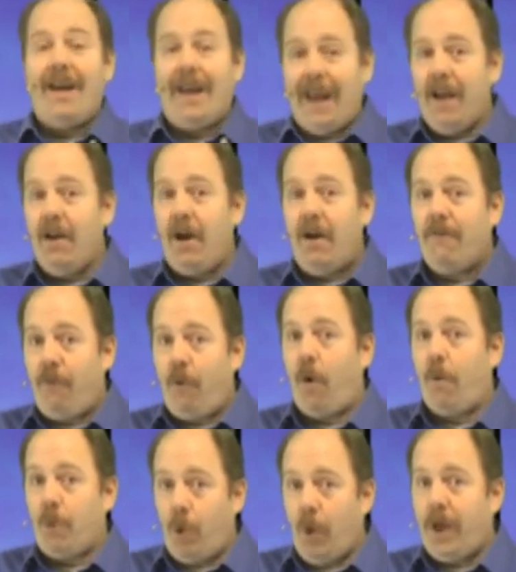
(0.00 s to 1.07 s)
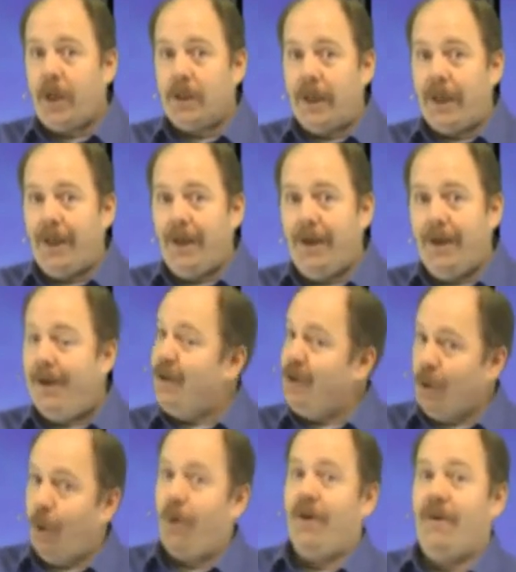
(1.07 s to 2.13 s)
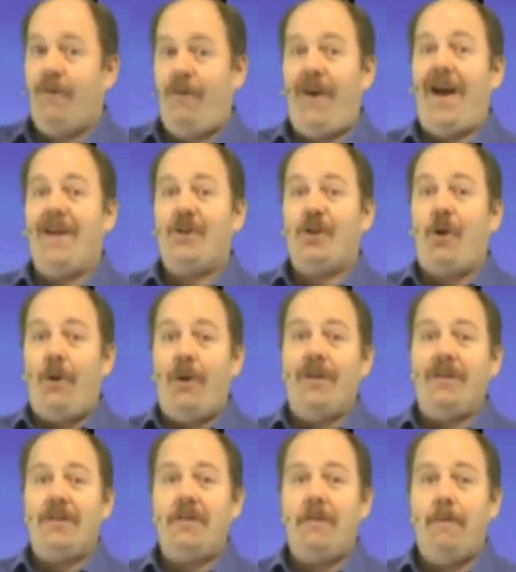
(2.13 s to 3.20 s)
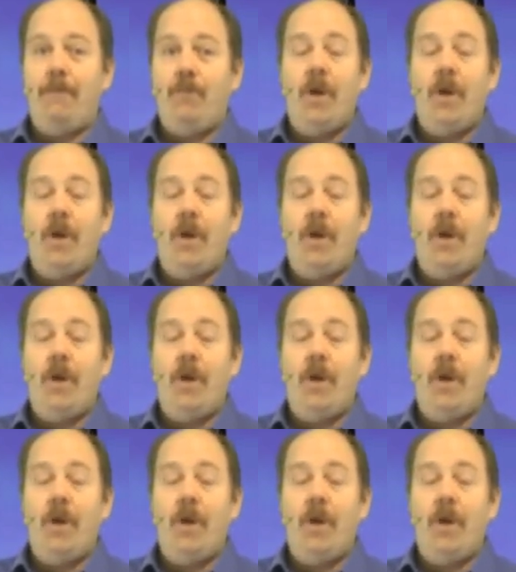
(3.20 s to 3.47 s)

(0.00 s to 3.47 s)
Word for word: cannot form quickly nor in fast currents.